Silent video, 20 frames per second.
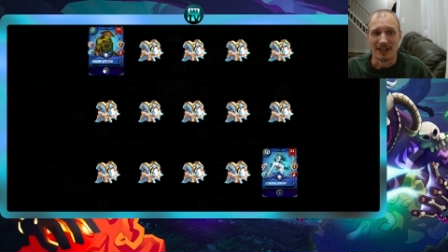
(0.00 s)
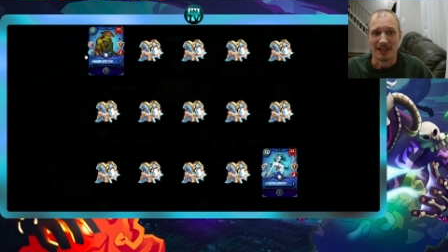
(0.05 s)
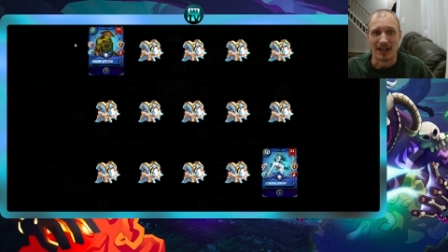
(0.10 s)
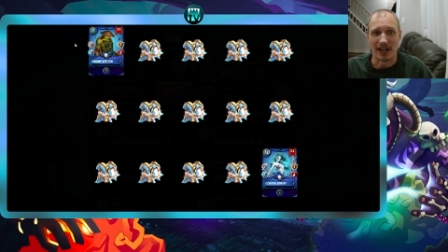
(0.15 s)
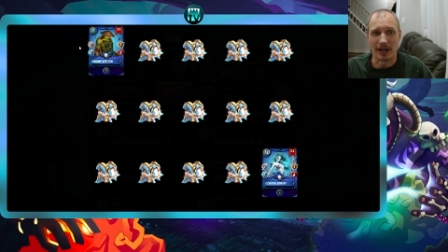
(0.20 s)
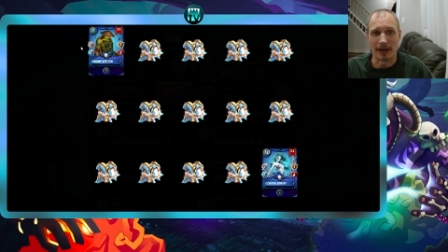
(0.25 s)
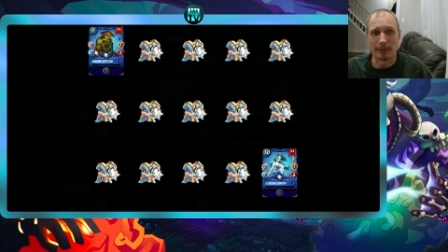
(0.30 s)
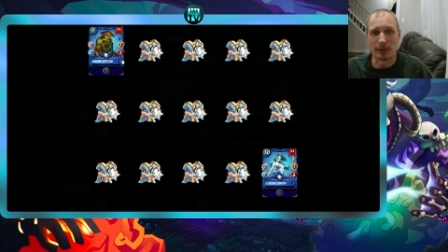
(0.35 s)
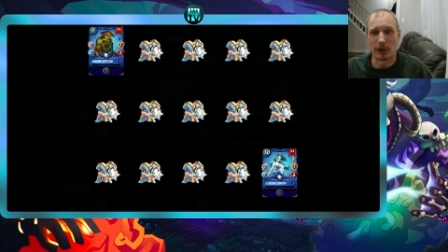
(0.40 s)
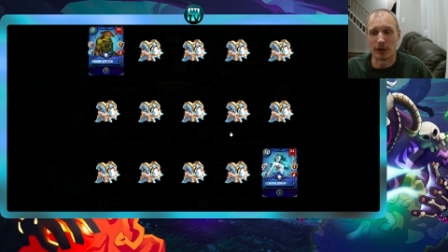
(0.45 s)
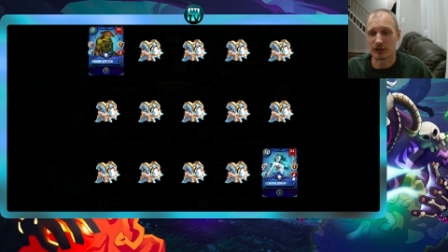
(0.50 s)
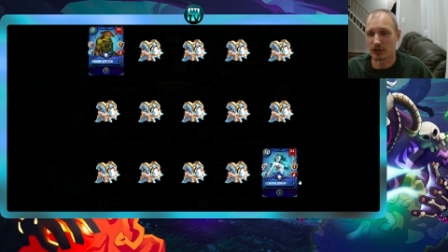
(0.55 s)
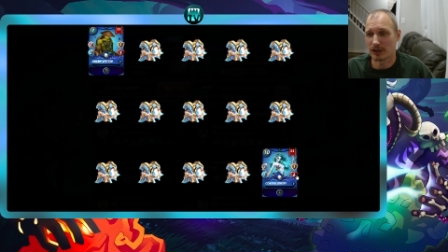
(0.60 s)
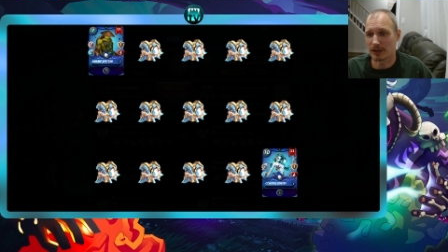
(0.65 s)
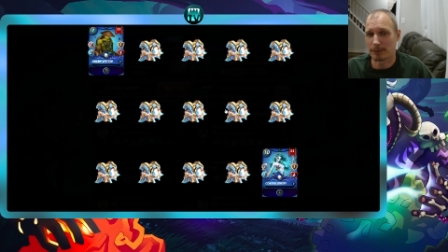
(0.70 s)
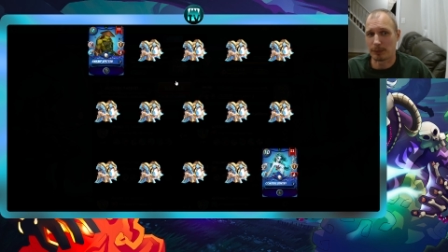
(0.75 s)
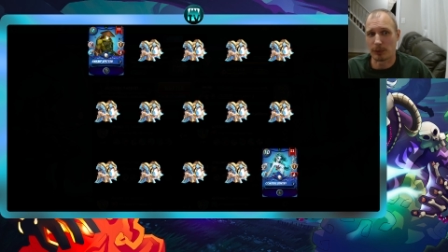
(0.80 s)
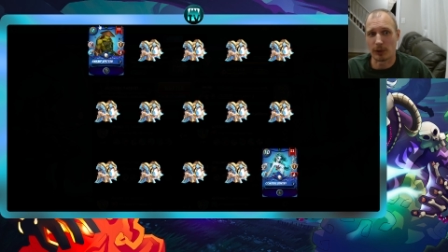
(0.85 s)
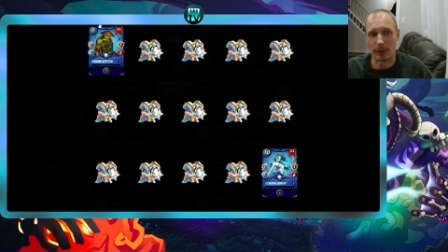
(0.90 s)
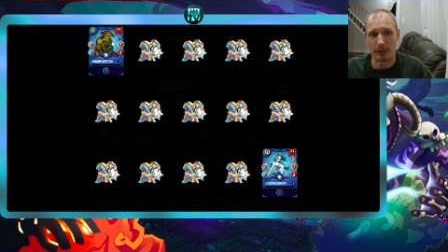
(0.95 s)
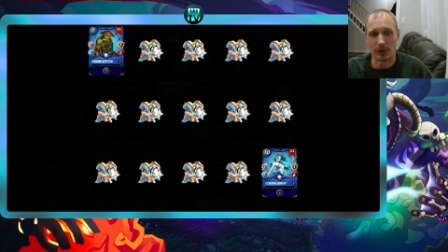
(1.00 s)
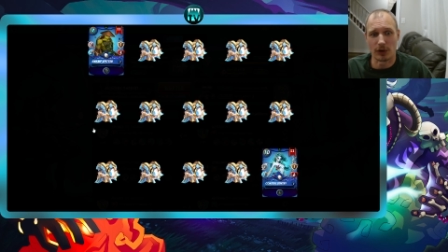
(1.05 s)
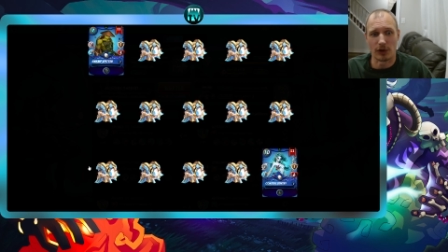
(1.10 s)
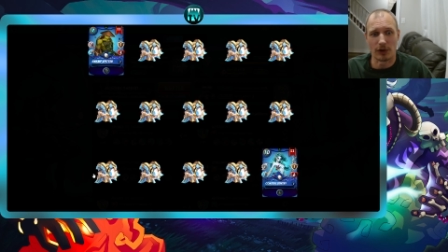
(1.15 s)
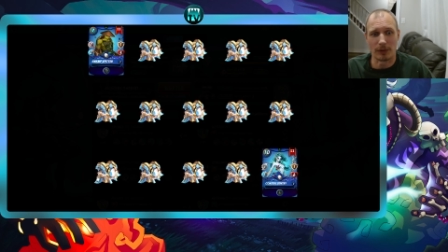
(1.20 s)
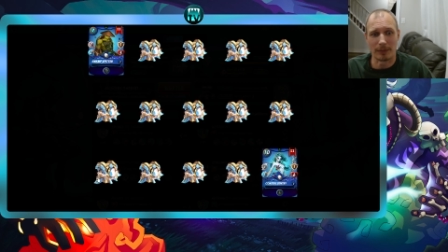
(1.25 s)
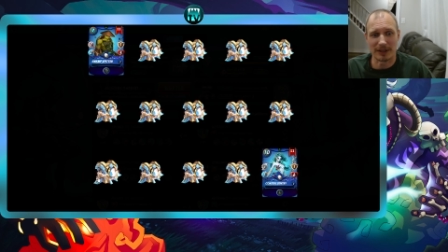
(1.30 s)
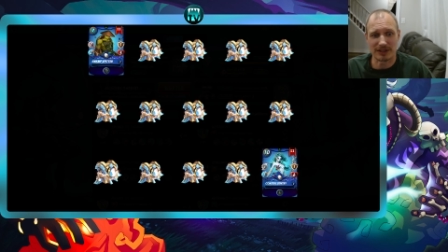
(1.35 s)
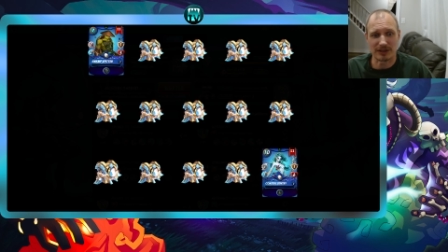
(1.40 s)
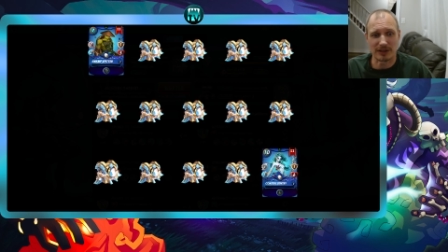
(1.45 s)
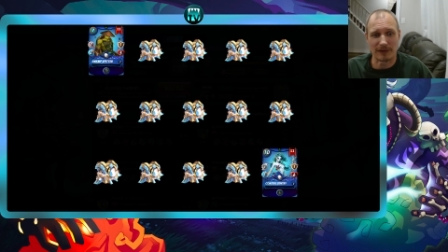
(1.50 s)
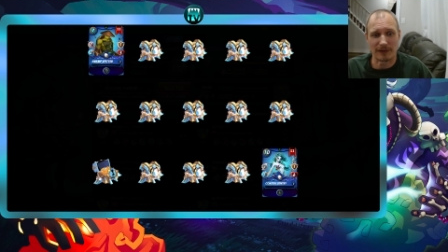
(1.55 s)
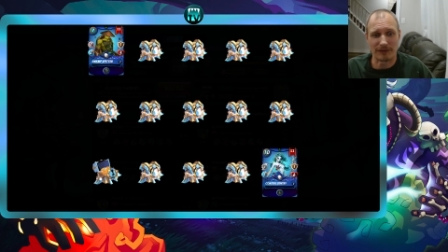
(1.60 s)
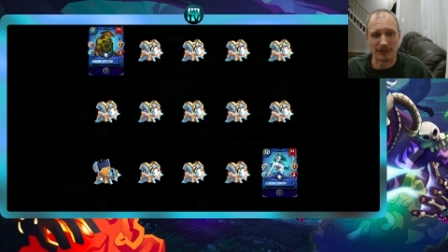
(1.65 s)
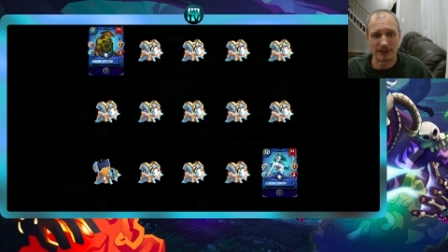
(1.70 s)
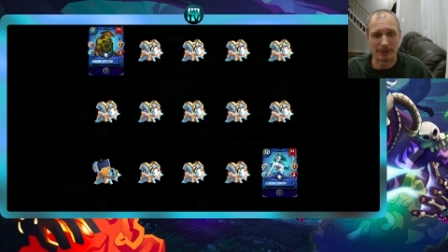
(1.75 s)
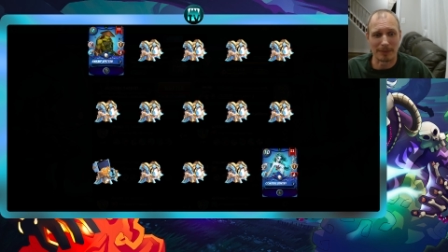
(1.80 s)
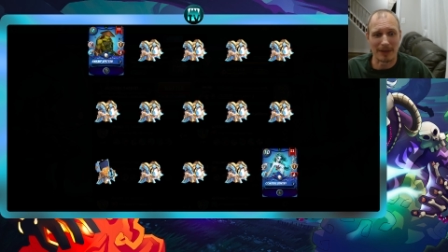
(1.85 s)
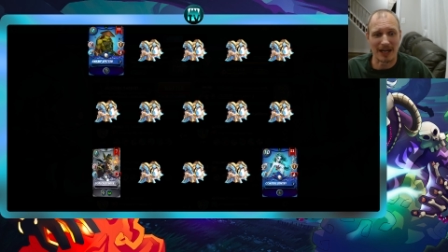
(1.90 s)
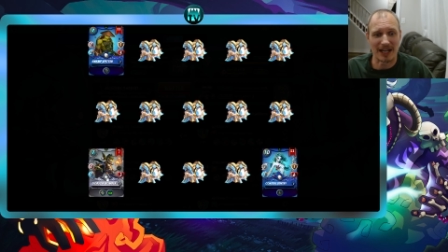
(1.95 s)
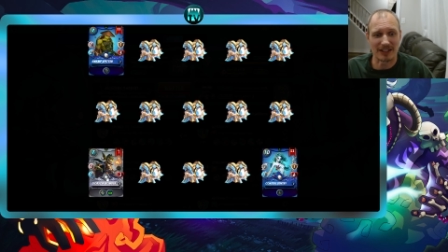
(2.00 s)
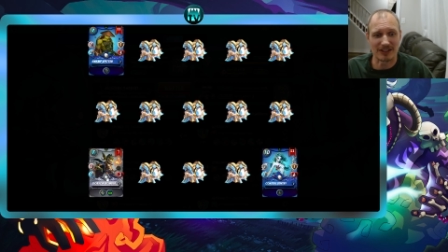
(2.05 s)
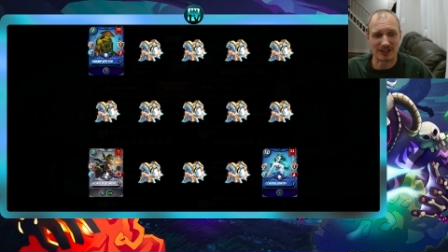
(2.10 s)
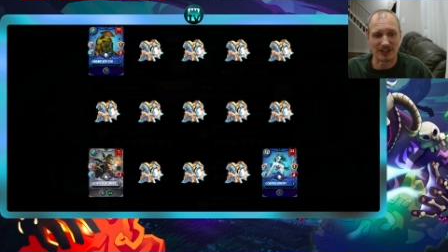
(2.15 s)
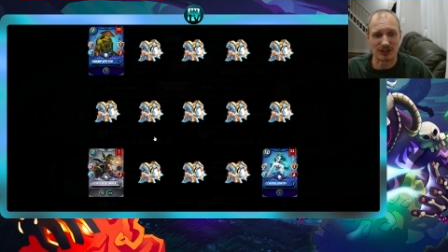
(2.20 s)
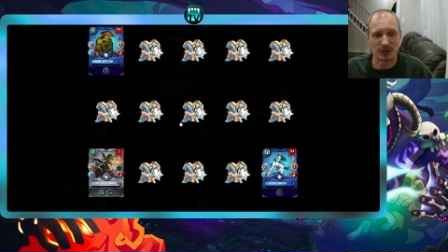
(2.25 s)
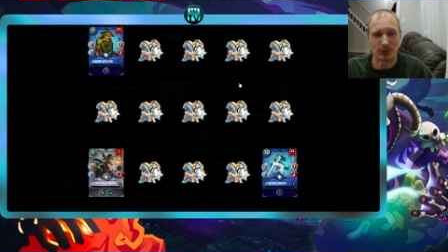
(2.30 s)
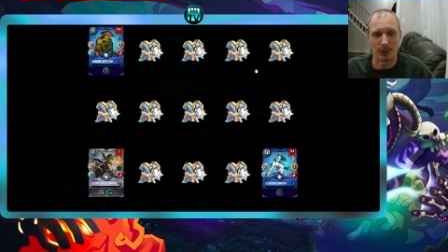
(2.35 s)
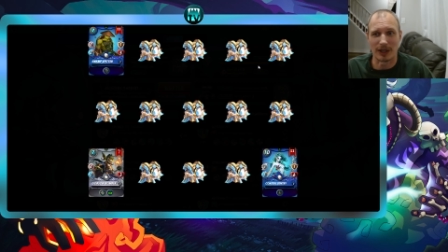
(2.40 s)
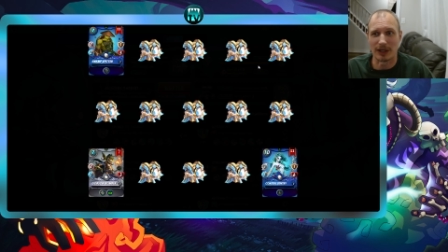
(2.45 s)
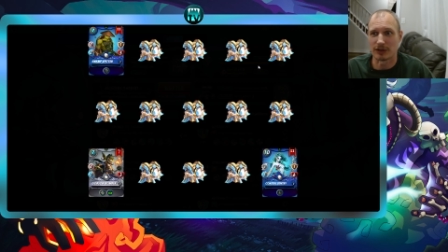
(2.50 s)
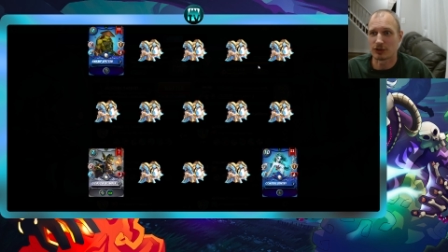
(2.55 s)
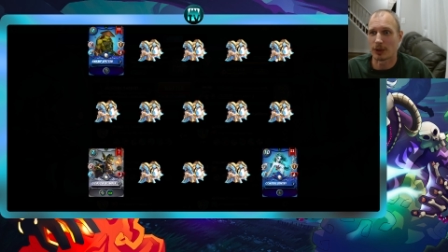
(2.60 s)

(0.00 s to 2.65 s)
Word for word: And I'm also at the point when all my stuff is maxed as well.